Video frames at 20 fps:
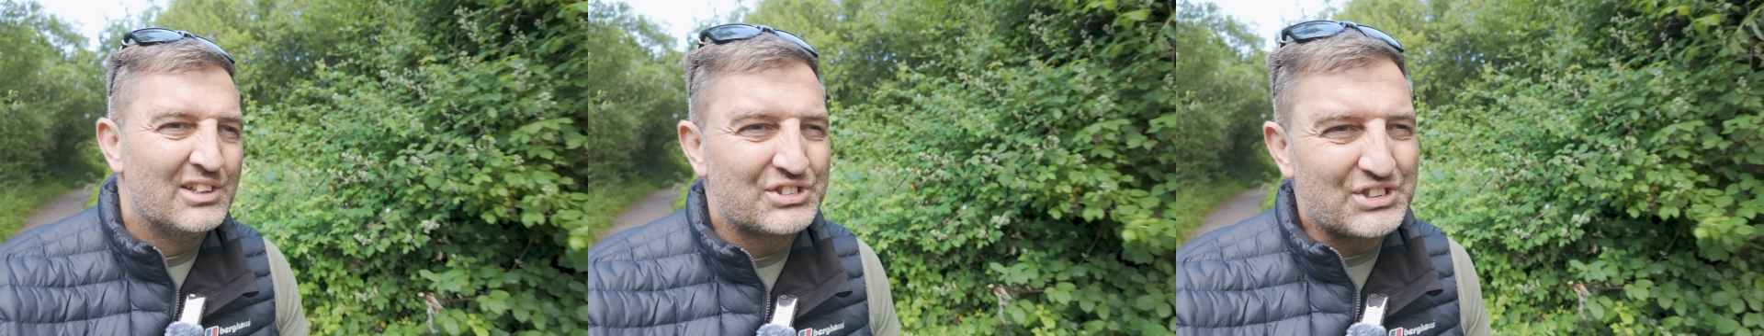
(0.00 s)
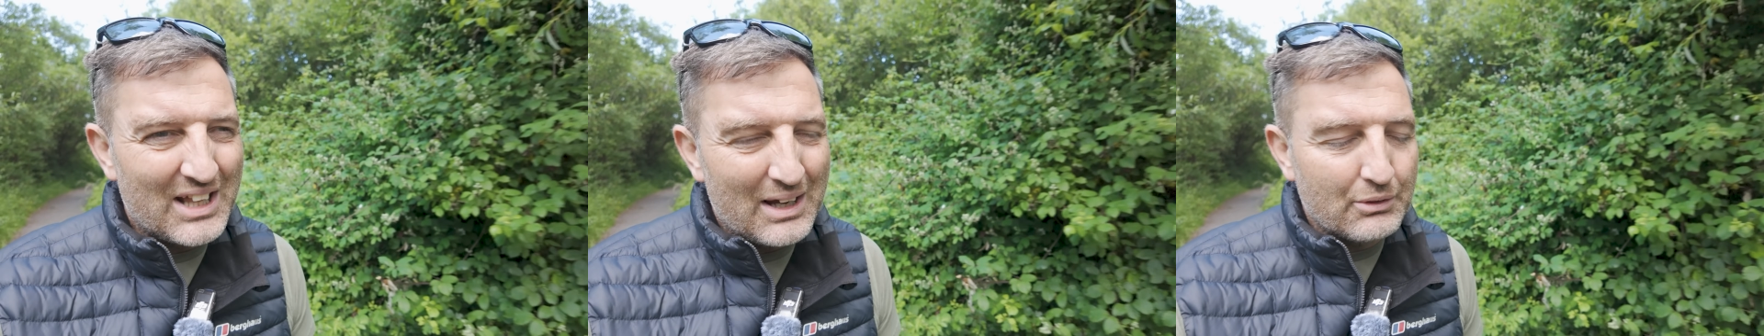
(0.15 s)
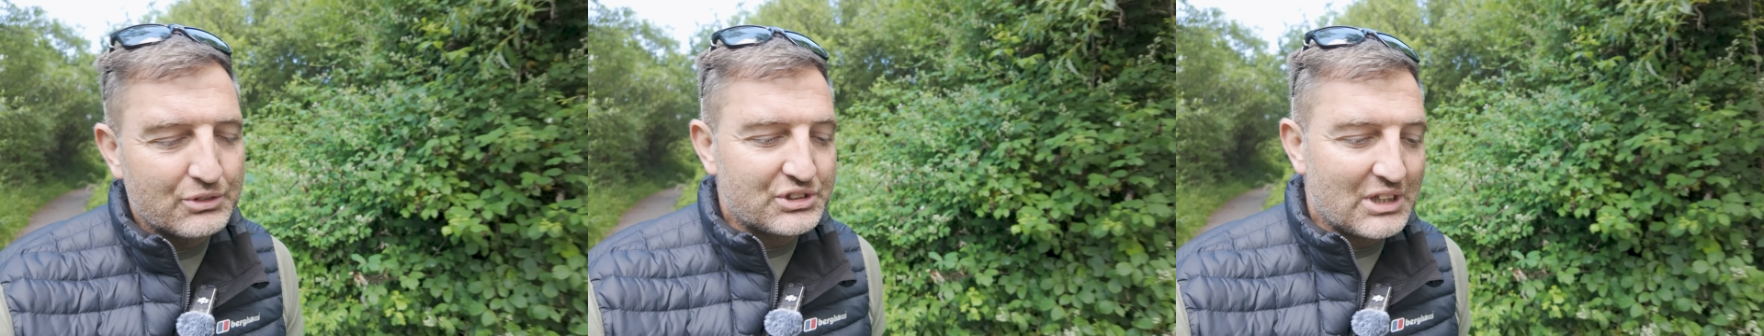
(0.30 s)

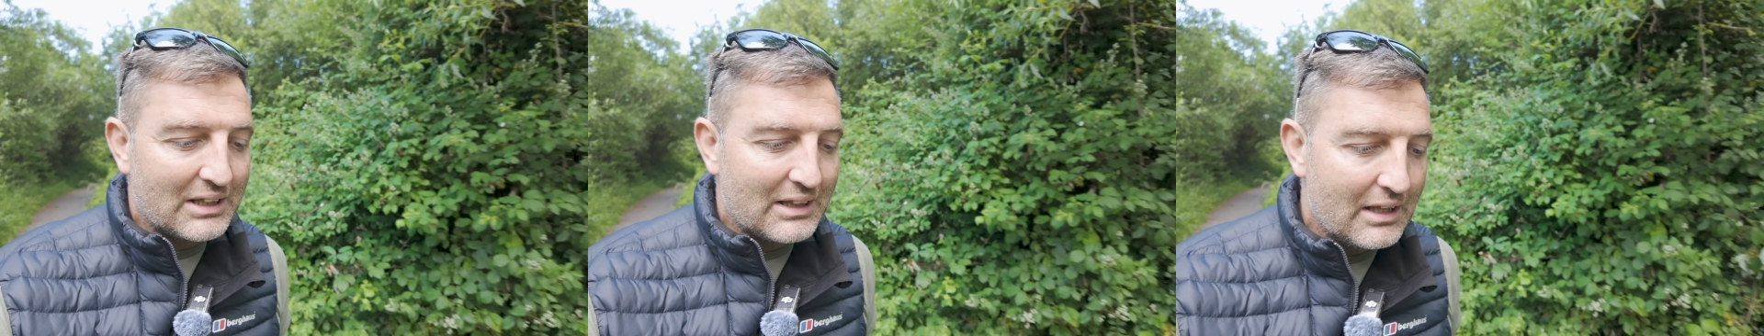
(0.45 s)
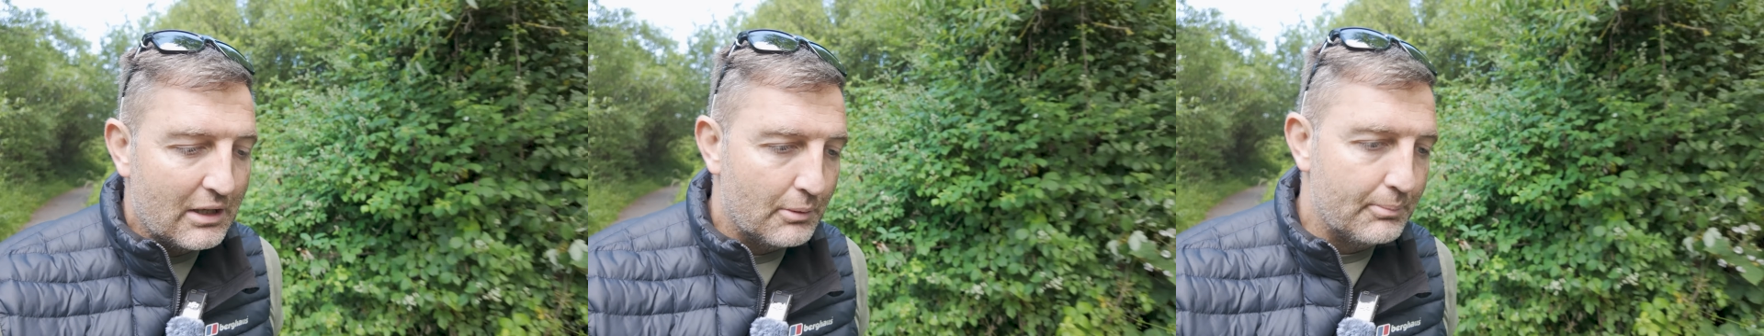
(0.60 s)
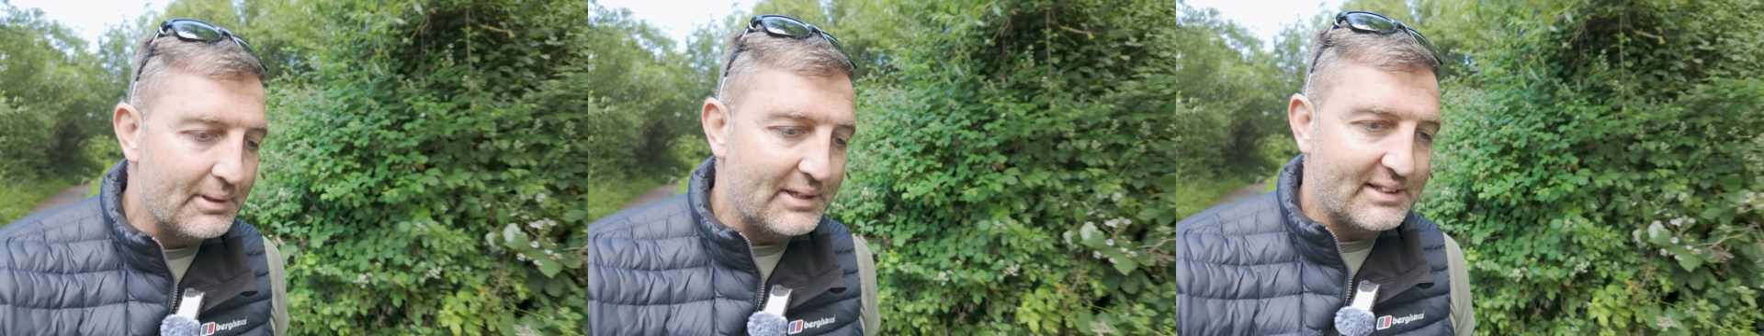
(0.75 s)
So that was a
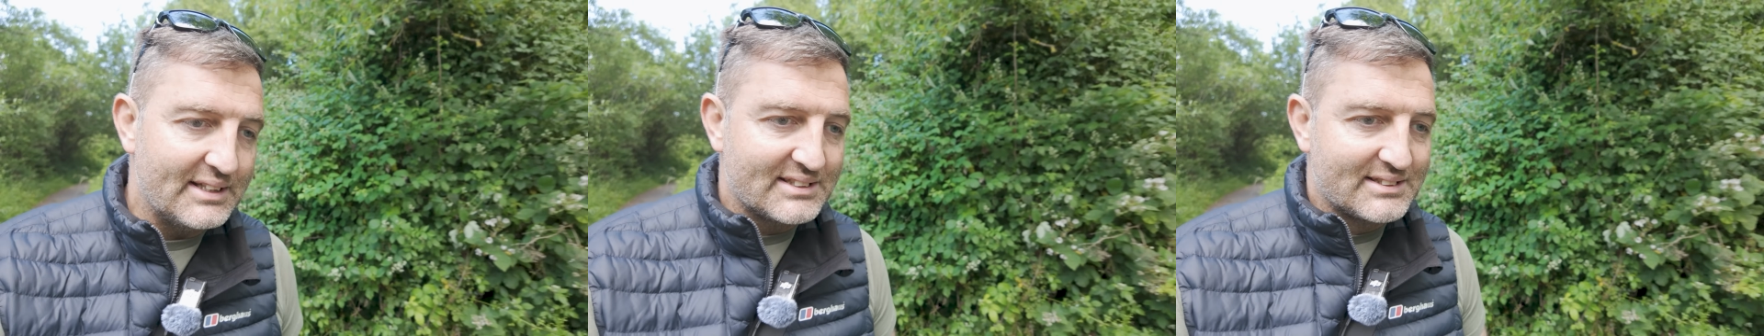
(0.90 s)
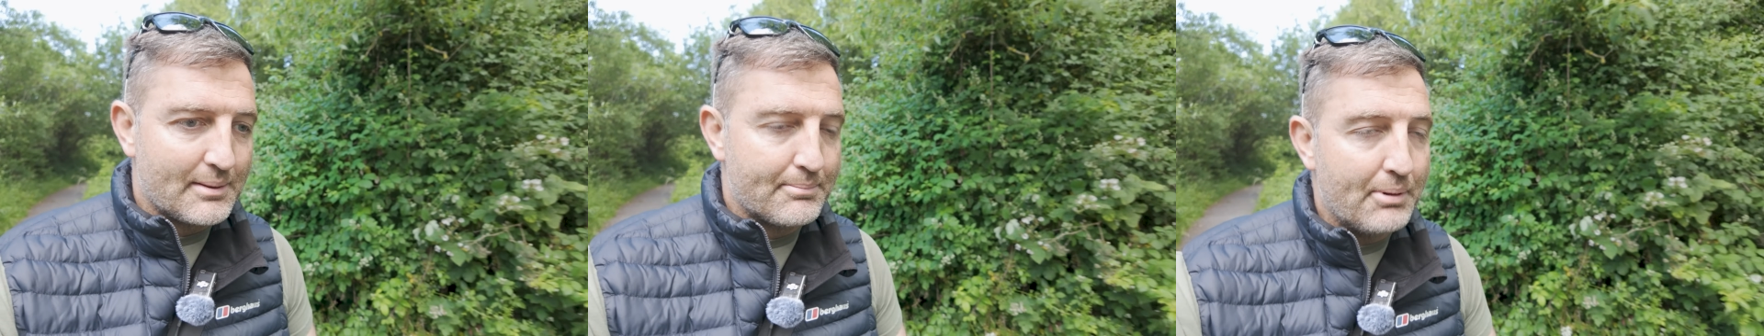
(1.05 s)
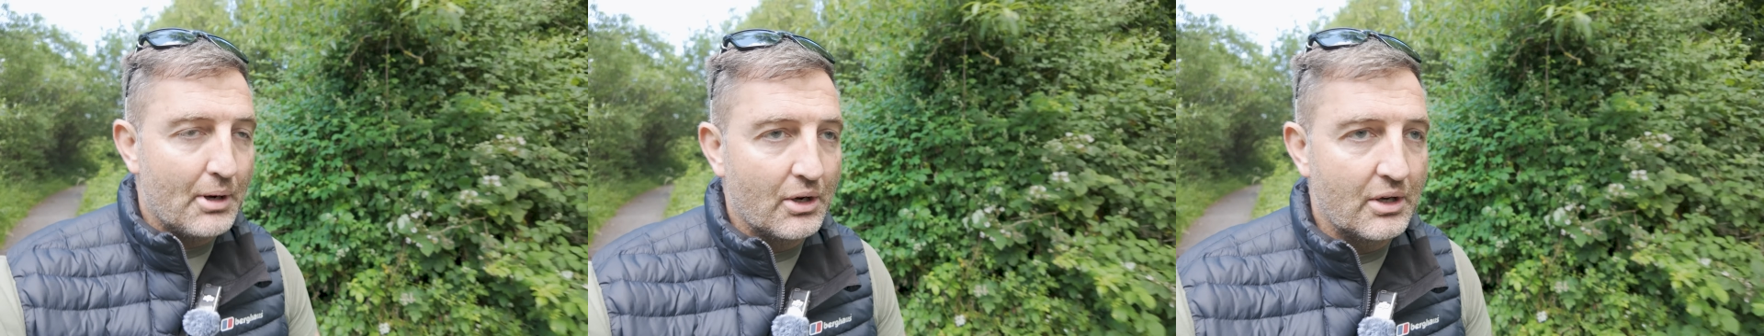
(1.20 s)
little bit
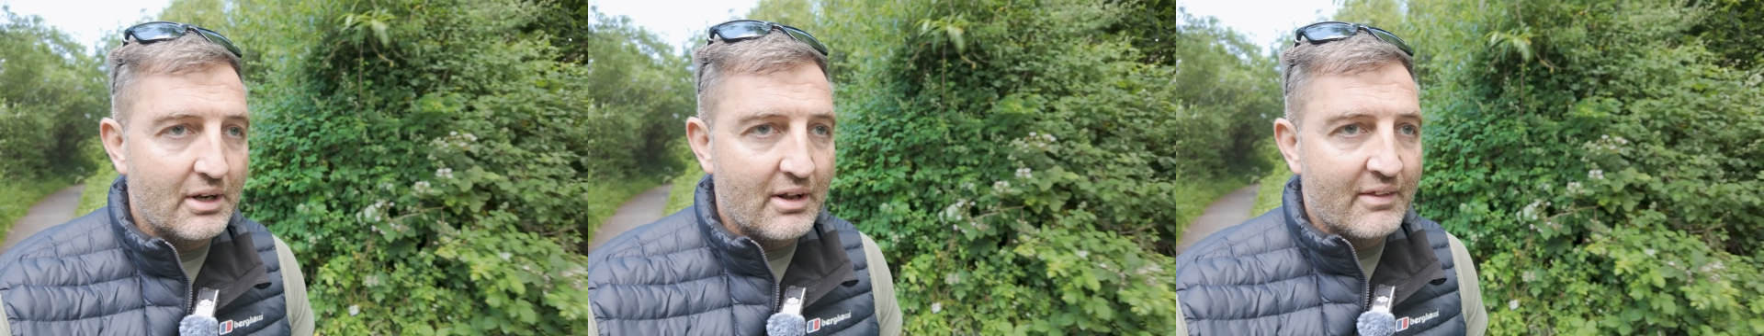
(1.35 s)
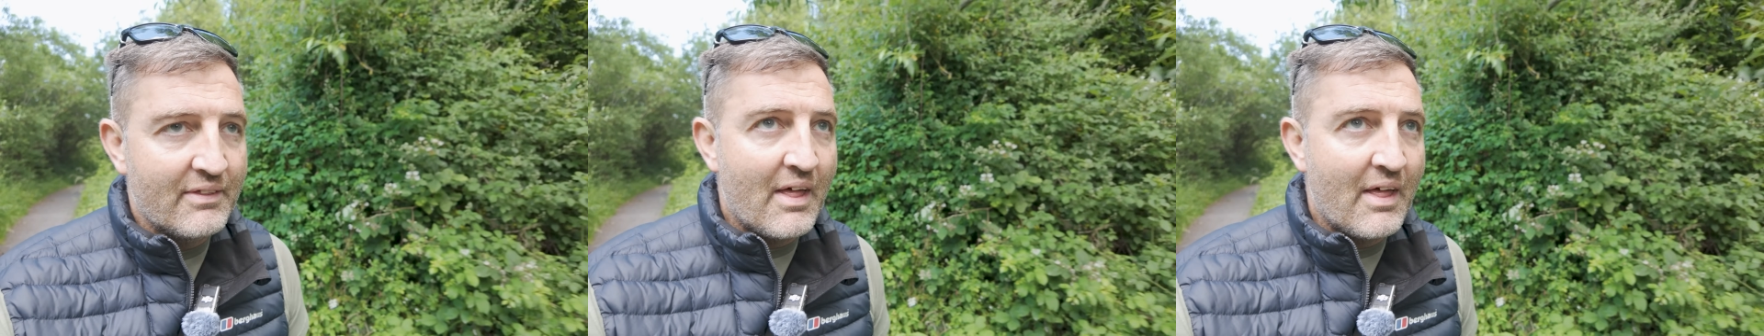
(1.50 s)
disappointing.